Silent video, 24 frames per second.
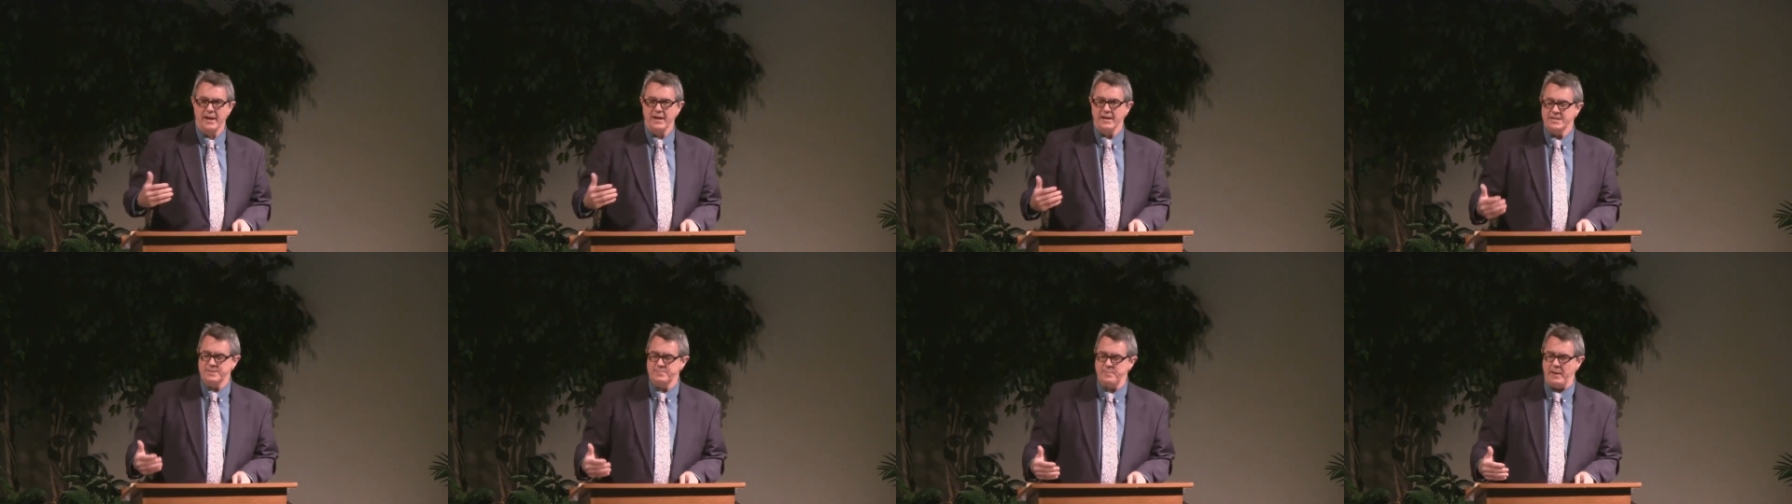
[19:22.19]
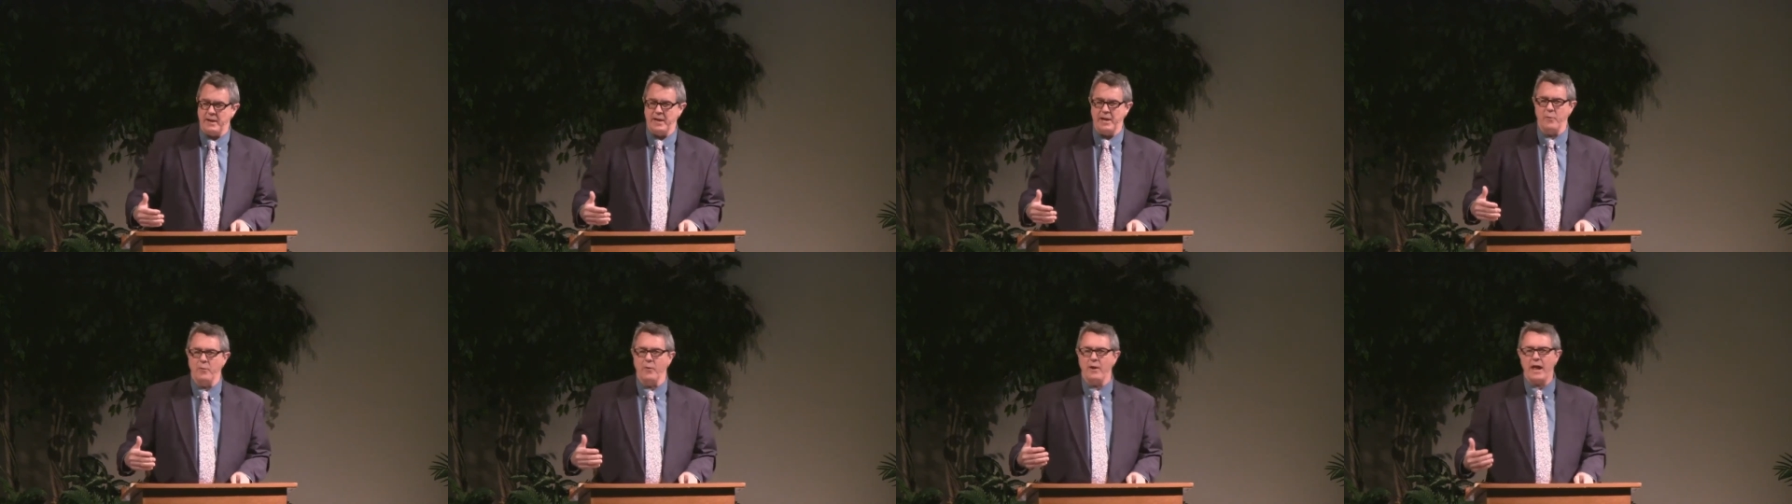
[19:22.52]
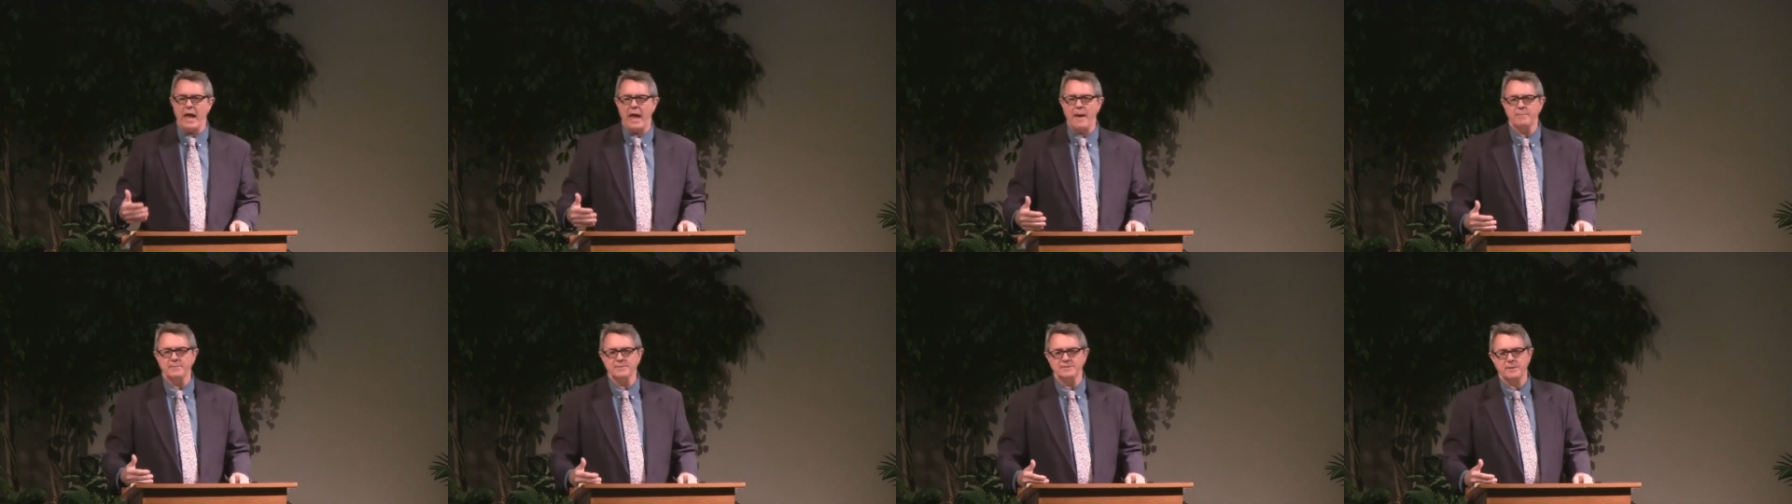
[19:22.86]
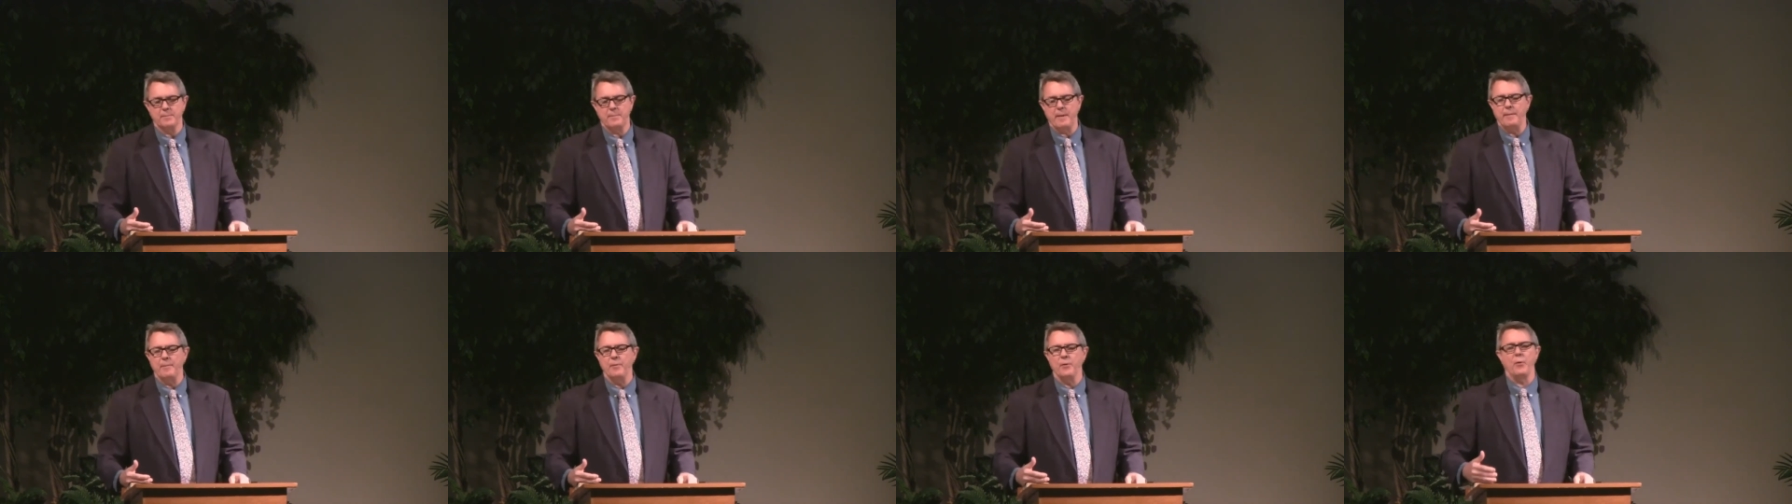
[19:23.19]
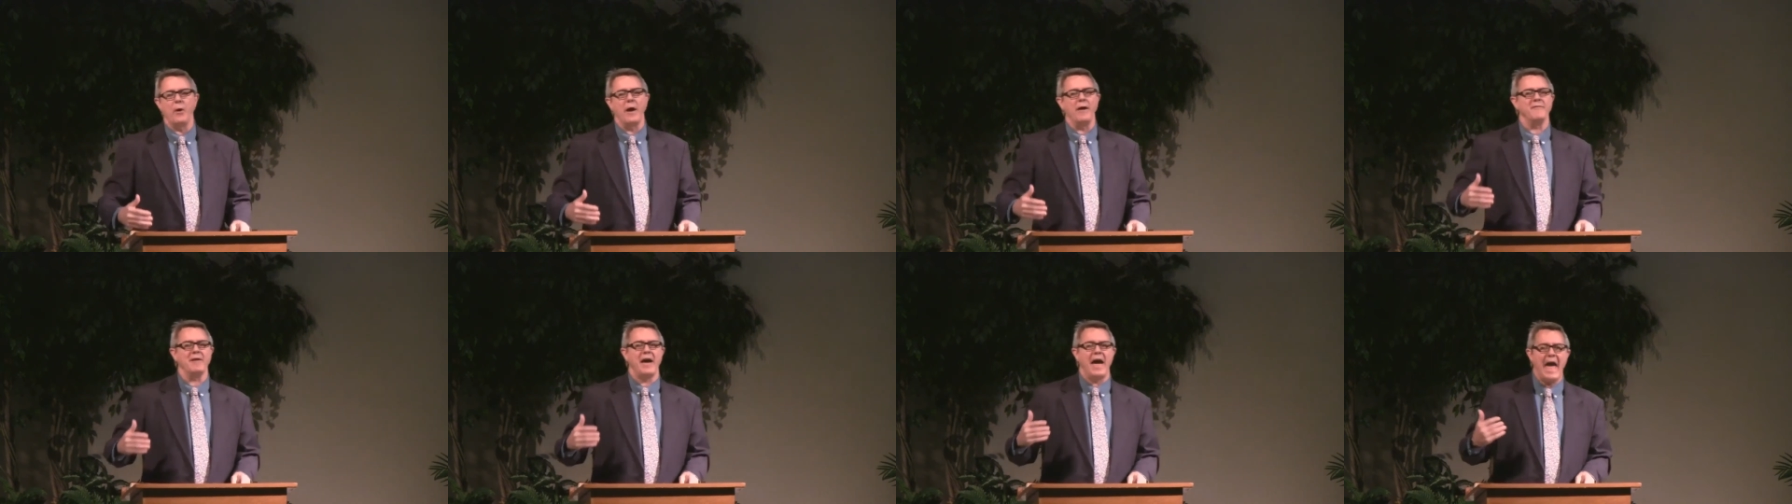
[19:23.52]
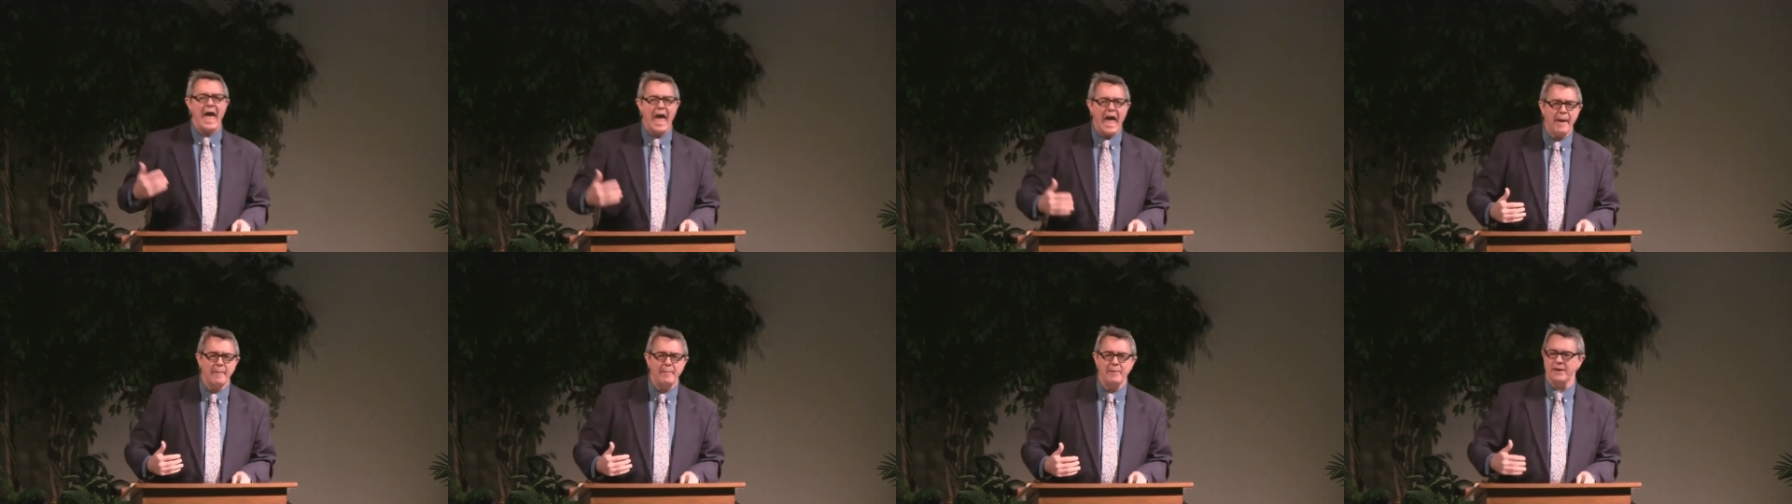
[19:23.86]
speeding, what happens to people who have a
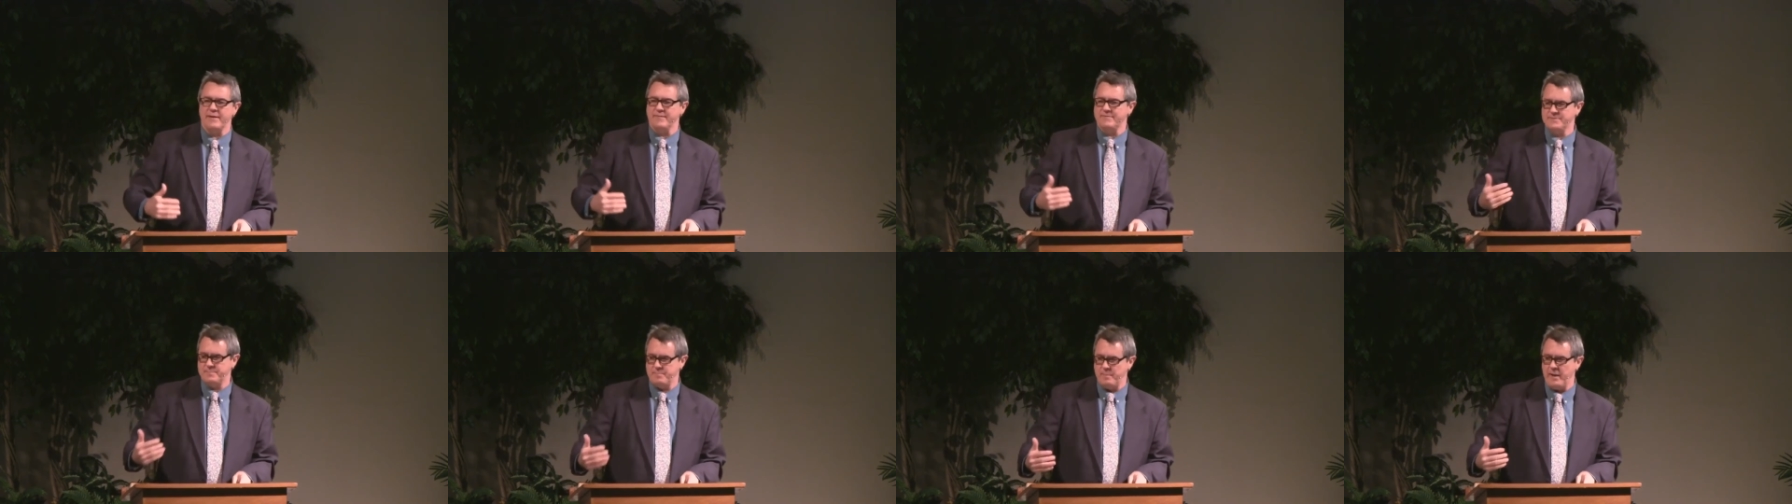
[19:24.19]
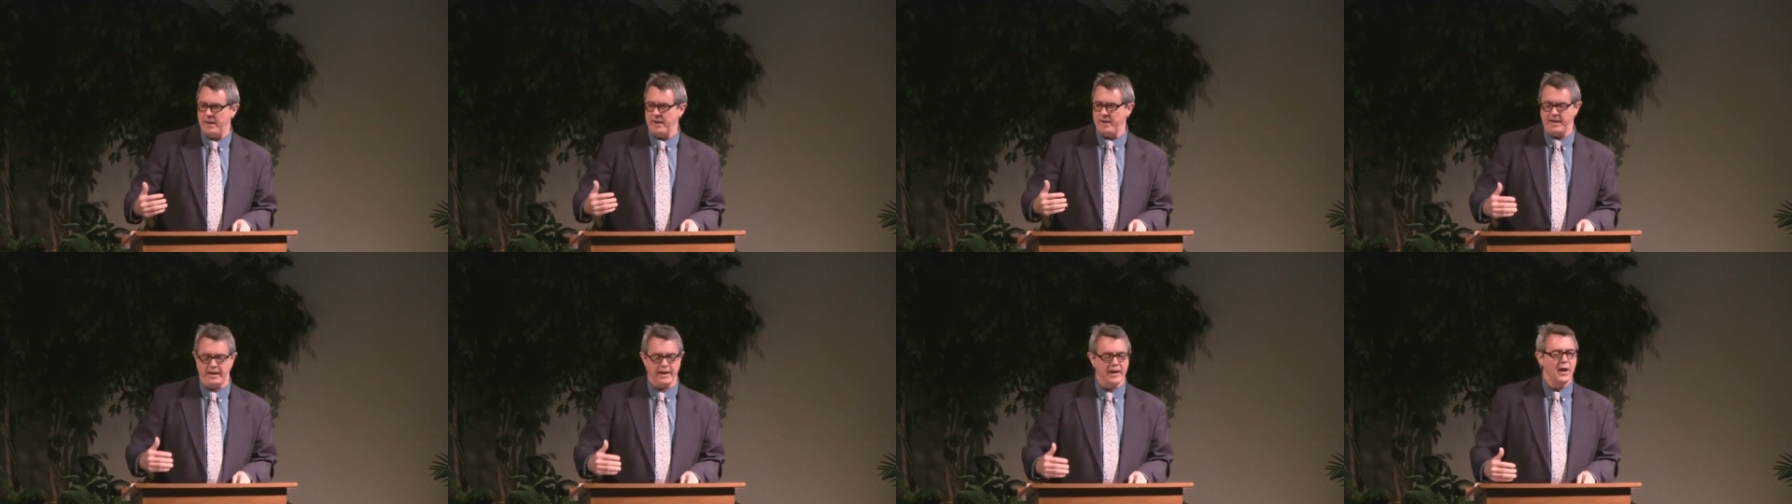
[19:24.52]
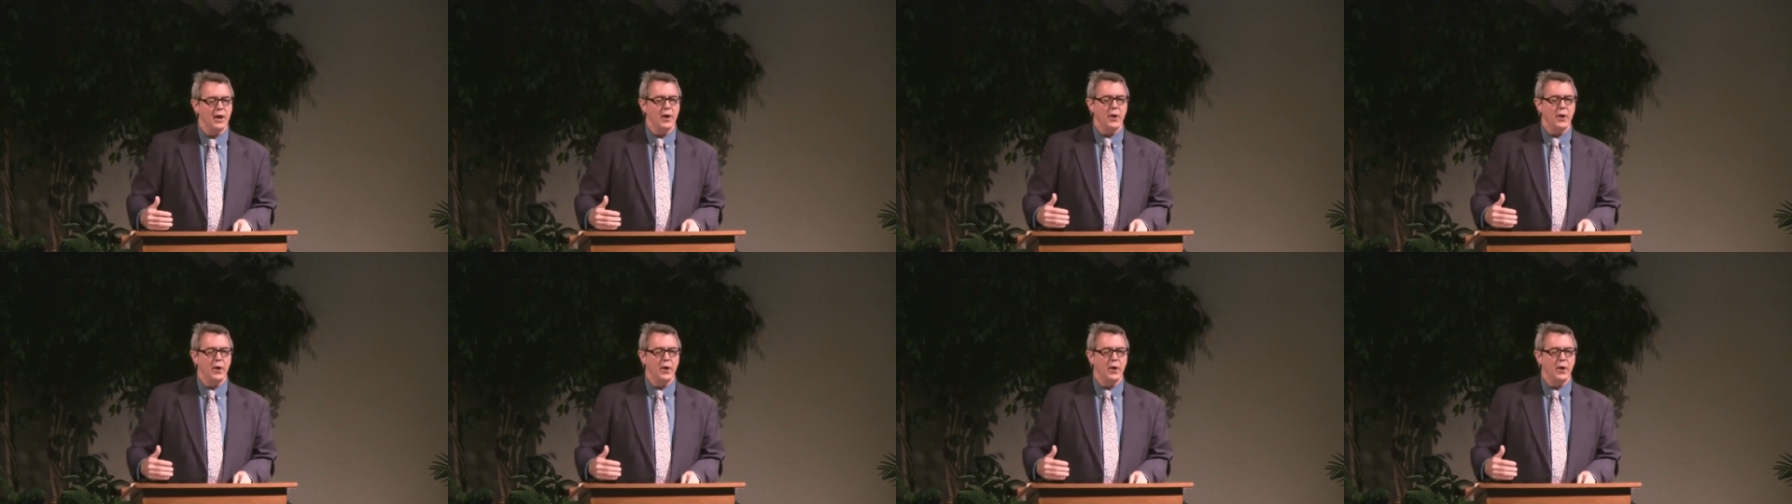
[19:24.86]
habit of speeding,